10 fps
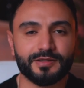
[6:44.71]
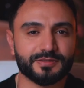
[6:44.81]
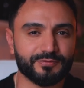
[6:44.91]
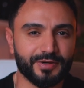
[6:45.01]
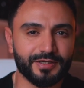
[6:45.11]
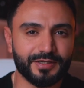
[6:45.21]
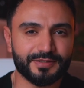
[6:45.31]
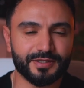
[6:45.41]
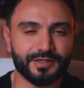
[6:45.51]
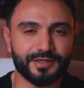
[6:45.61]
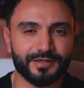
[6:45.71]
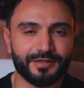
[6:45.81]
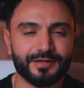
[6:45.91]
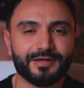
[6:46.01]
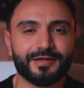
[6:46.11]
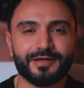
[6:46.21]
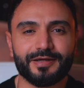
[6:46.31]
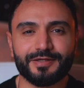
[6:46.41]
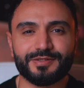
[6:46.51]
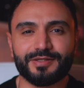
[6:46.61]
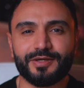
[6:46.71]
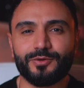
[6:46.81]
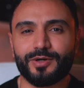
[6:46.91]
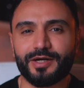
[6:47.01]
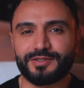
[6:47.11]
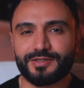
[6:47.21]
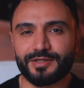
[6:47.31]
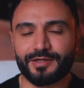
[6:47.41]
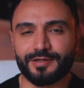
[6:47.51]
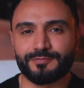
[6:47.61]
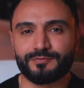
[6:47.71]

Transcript: The final circle is the UI circle,